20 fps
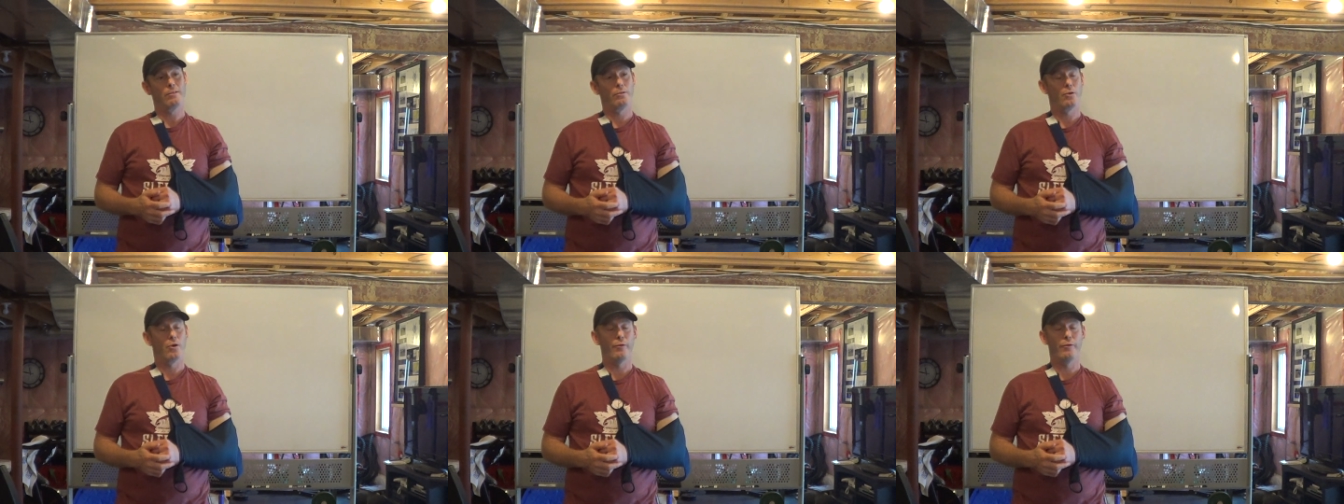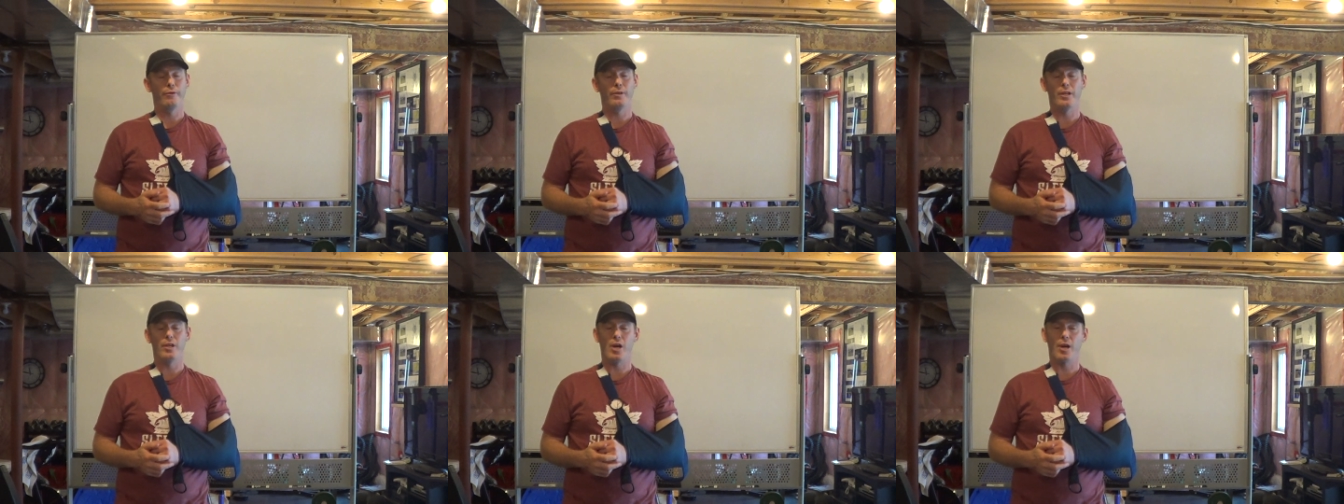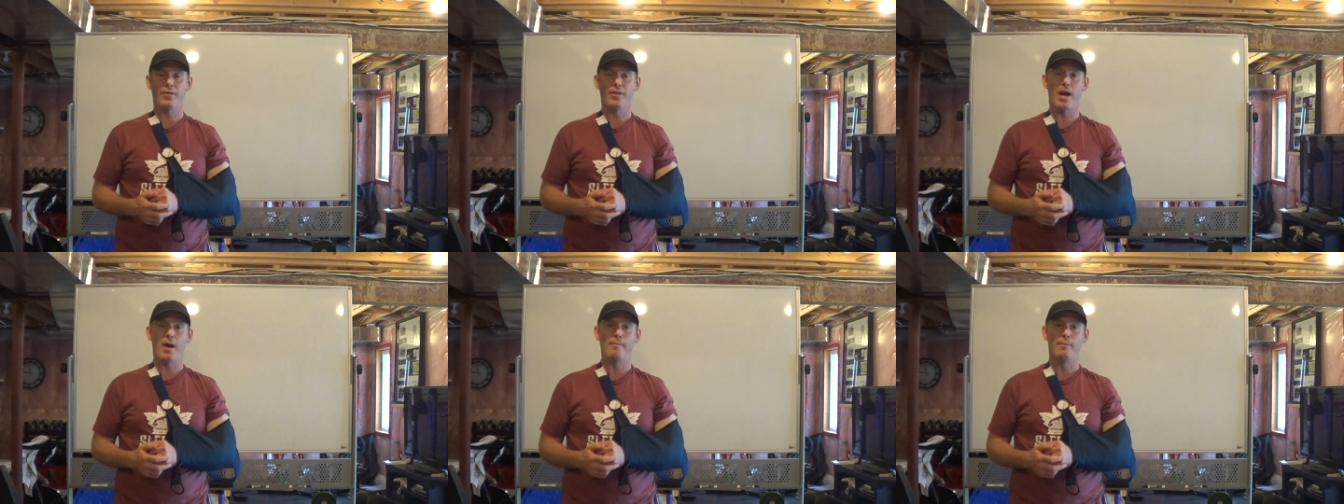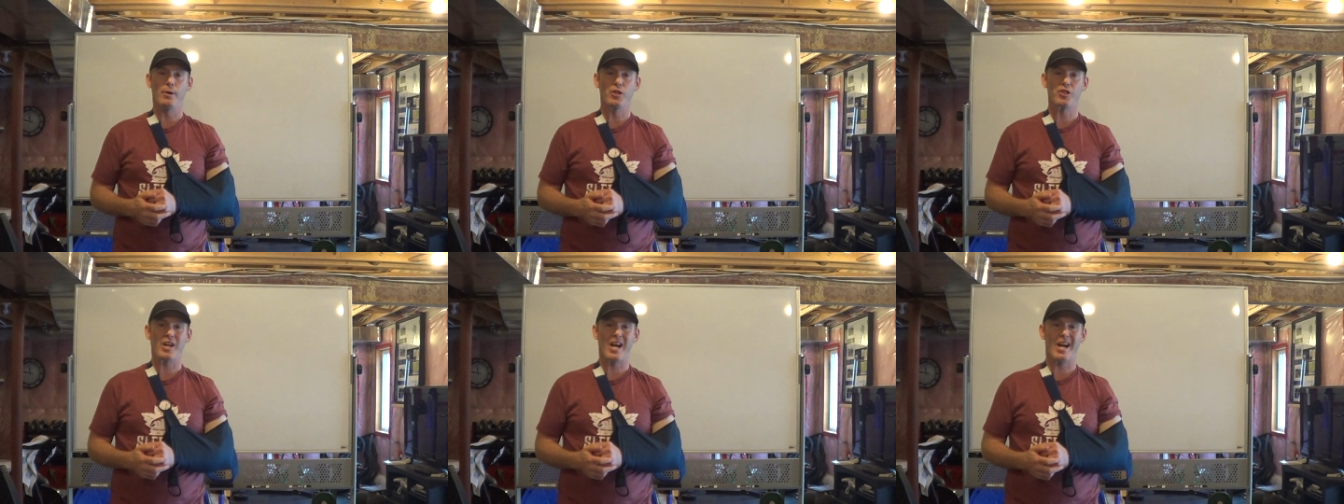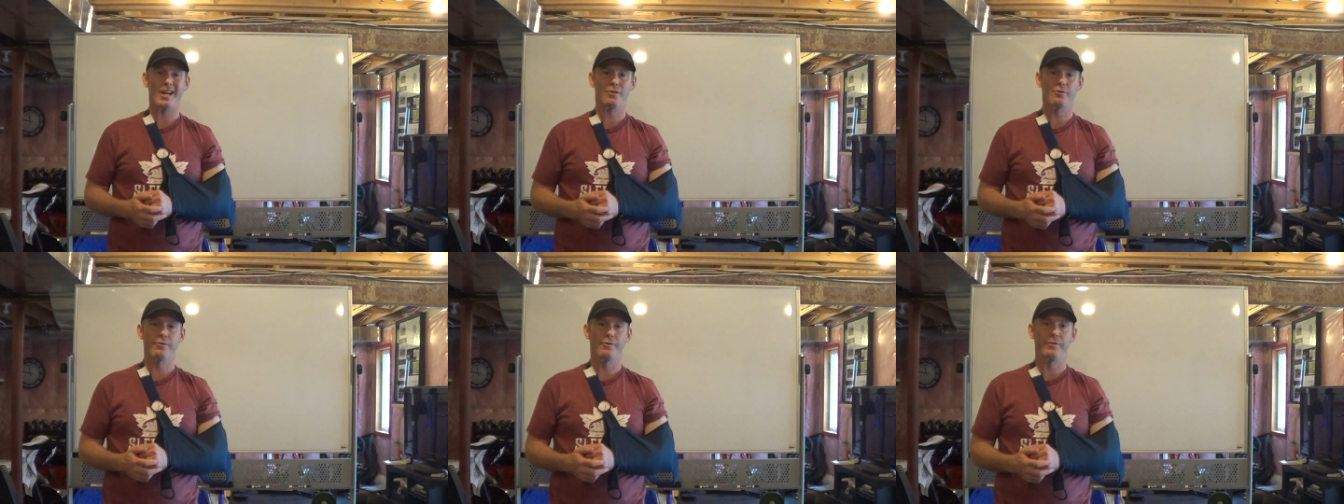hopefully not that much
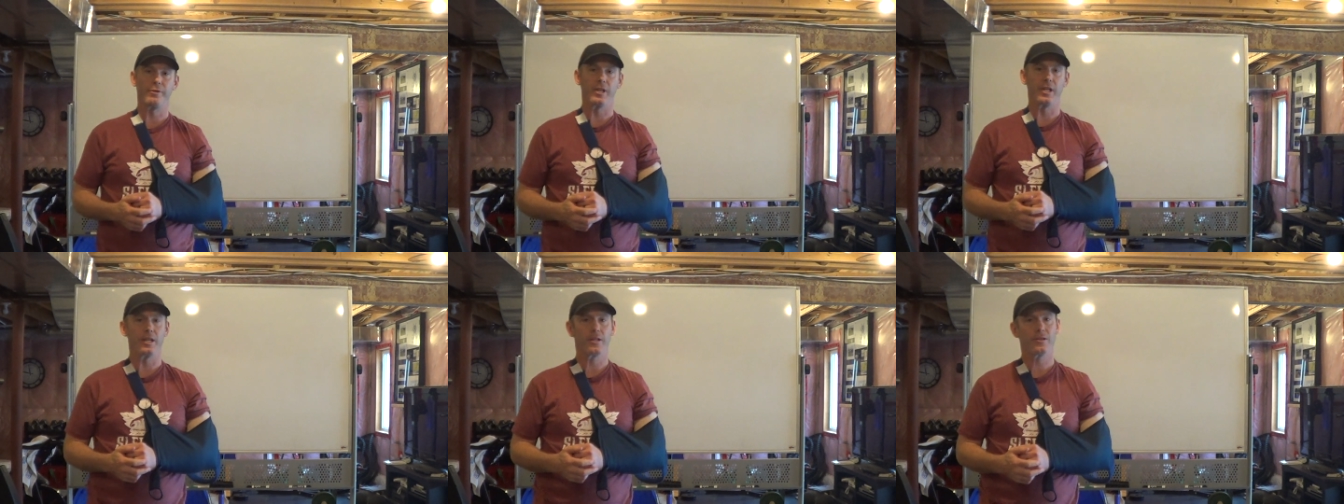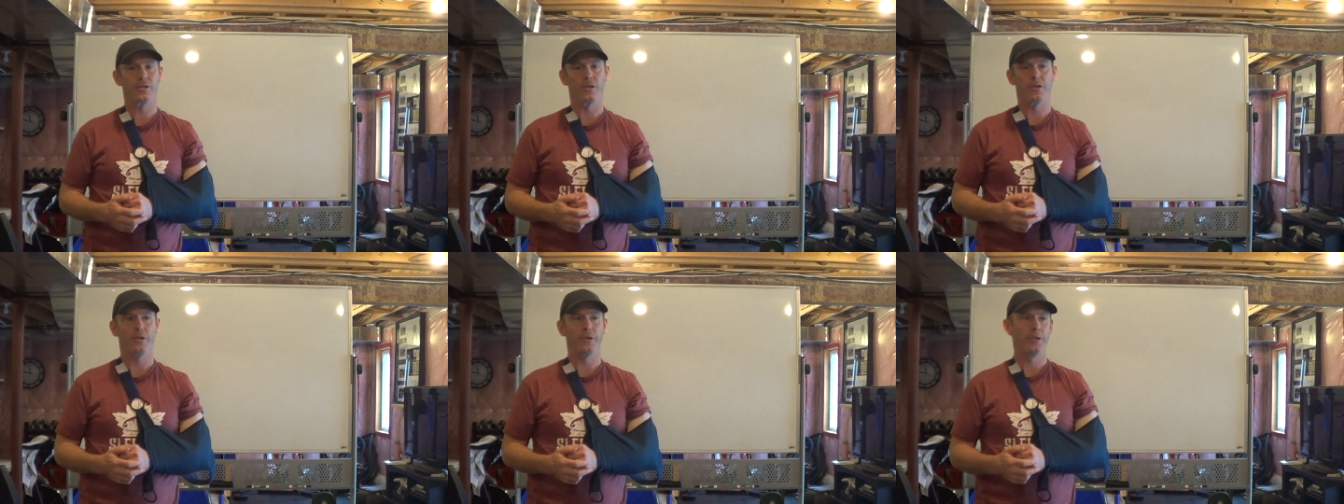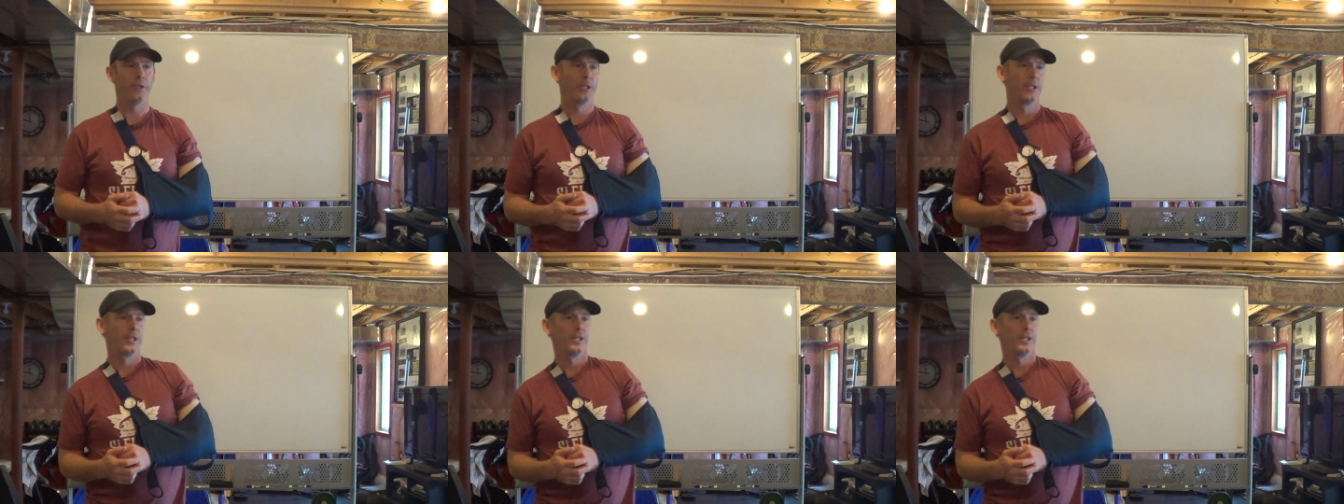atrophy so